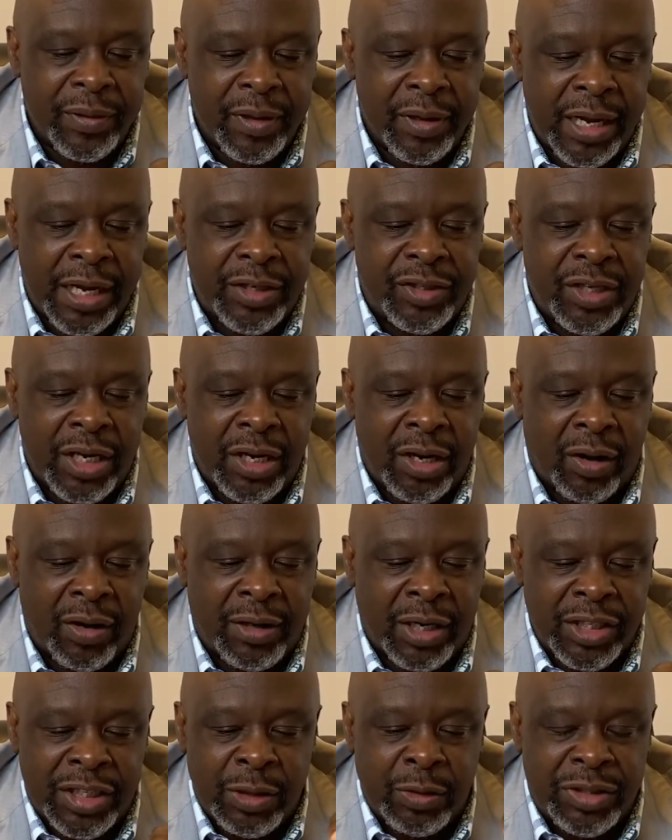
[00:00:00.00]
He's, you know,
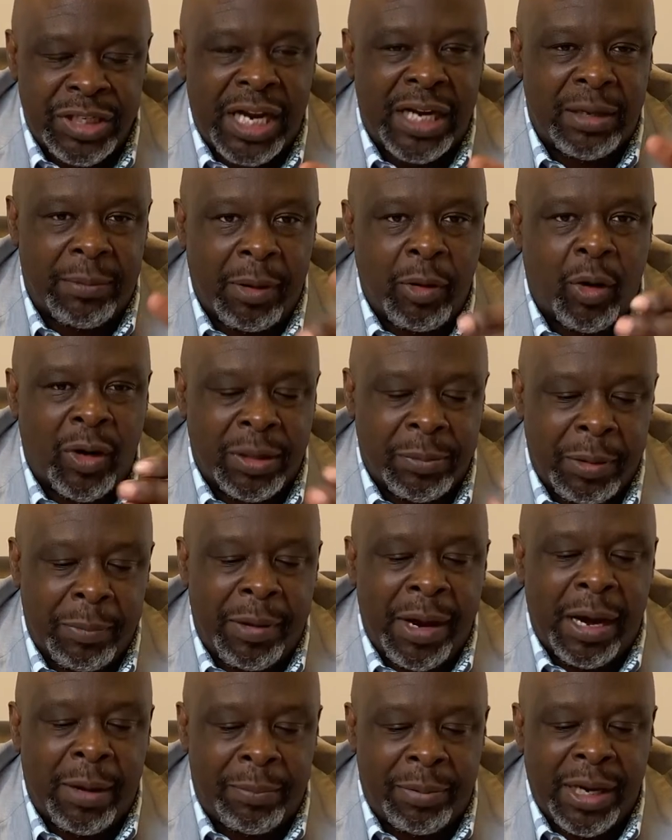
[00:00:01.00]
because he was telling them, I'm going to
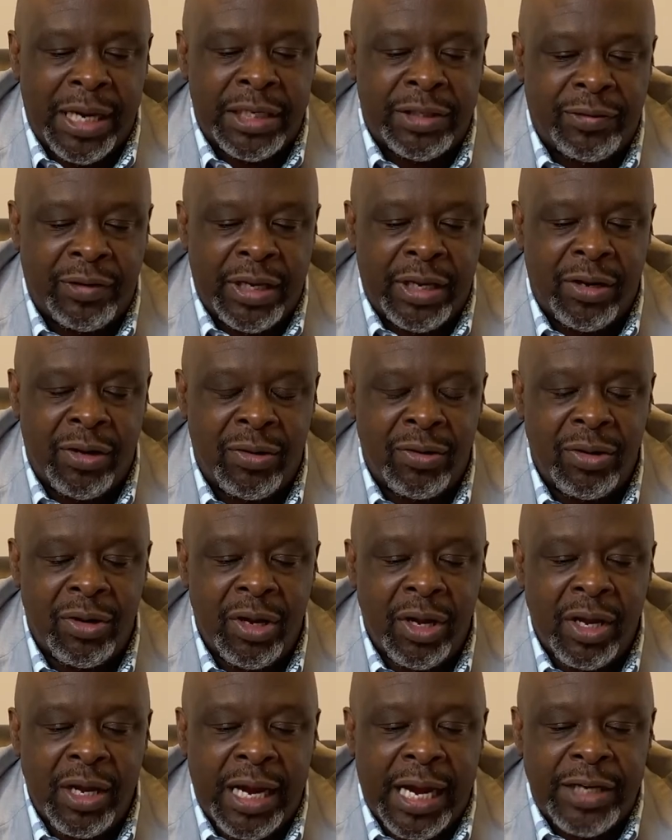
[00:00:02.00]
prepare a place for you.
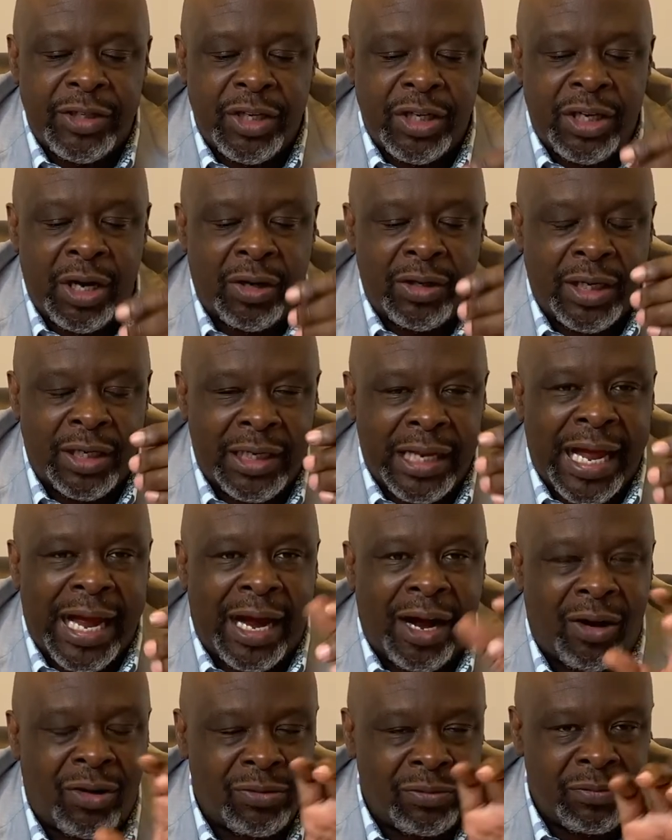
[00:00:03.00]
He said, don't
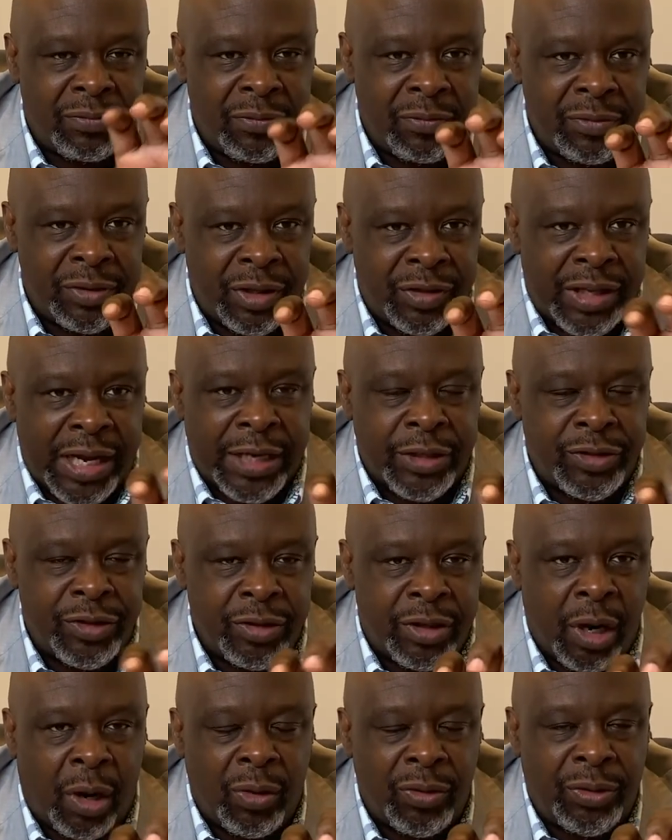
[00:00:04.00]
allow the things you
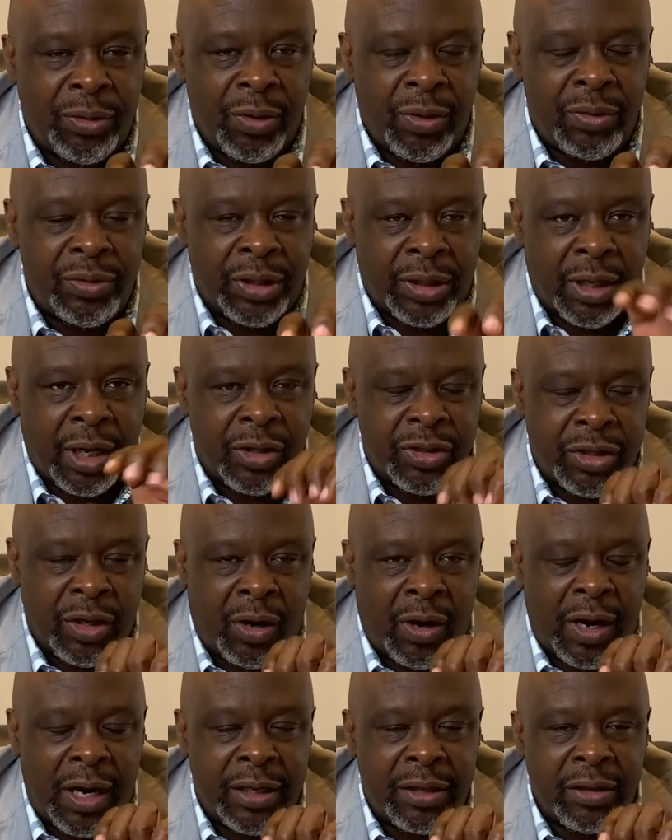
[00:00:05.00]
go through to cause your
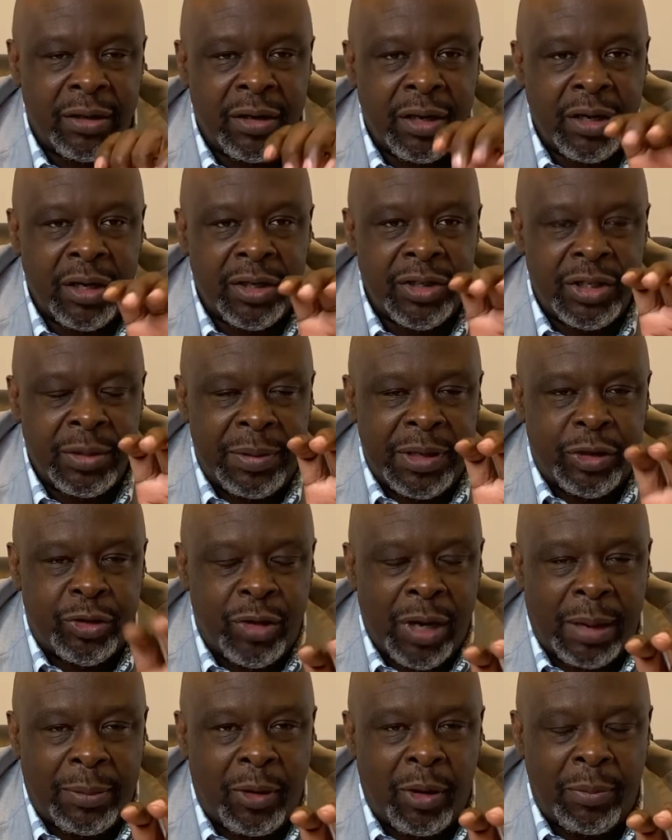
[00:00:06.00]
heart to be
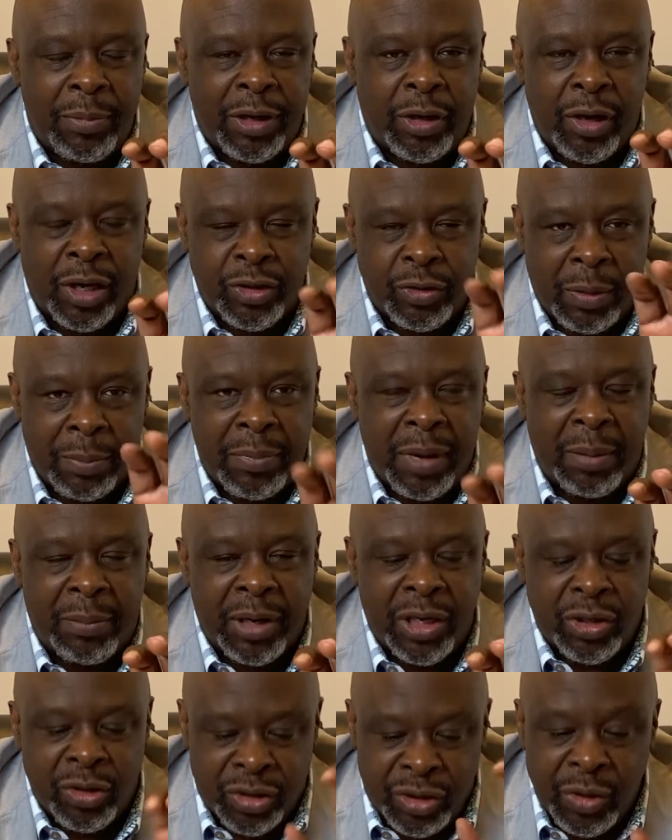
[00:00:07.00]
troubled because remember,
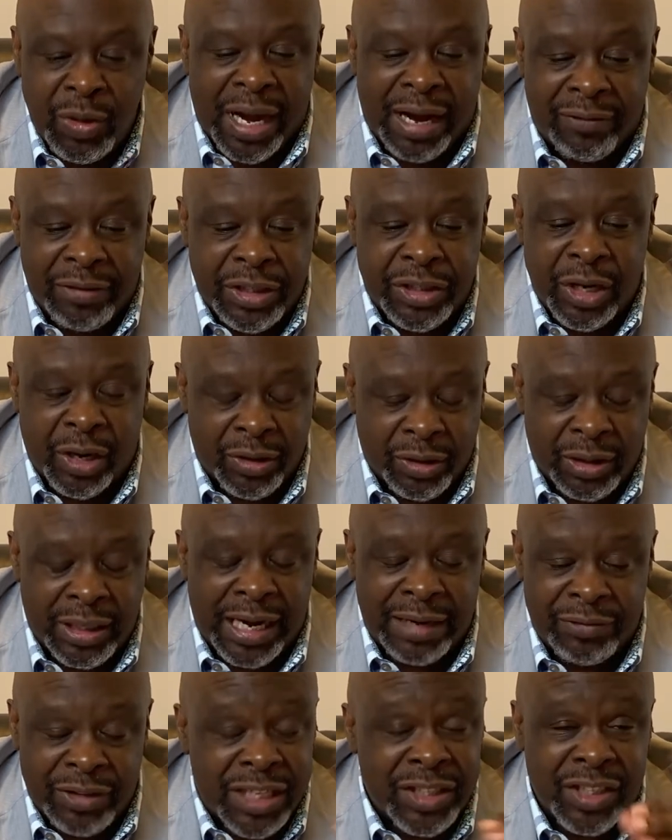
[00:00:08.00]
you do have eternal
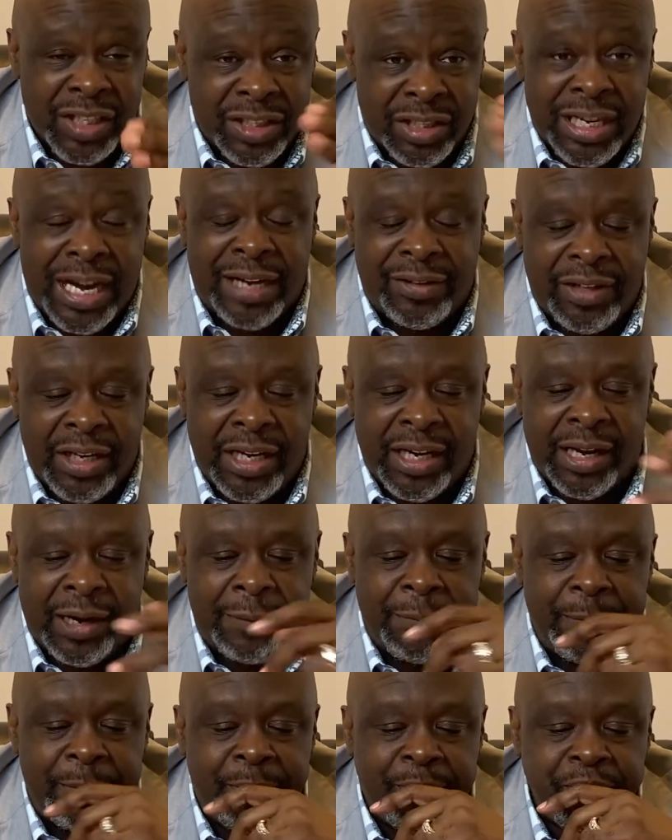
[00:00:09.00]
life. This is not the
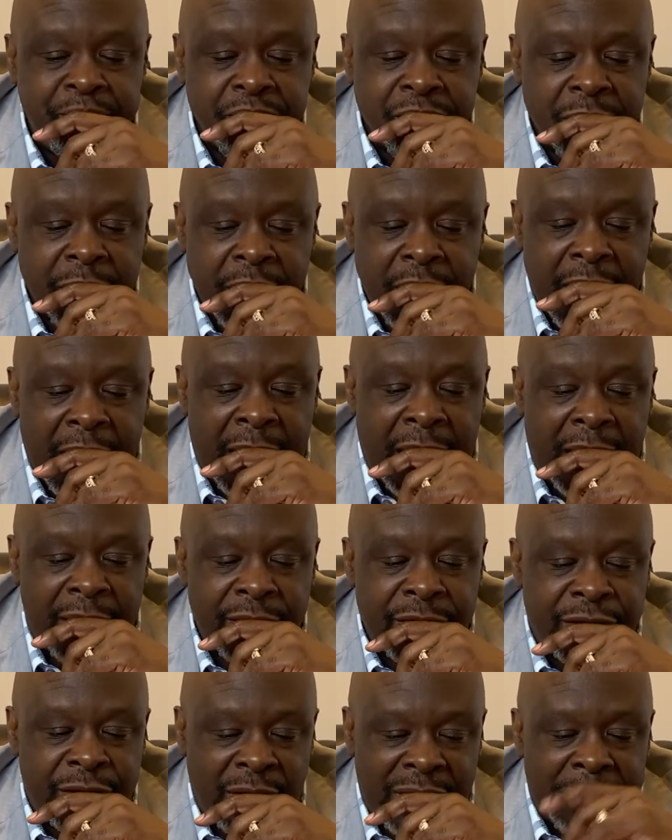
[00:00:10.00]
end. Uh,
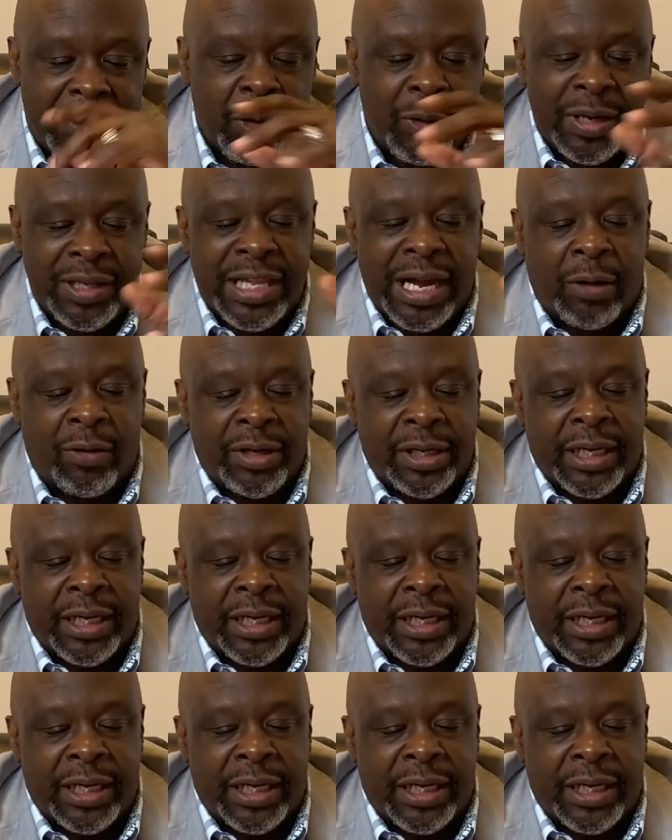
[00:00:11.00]
so let me read that one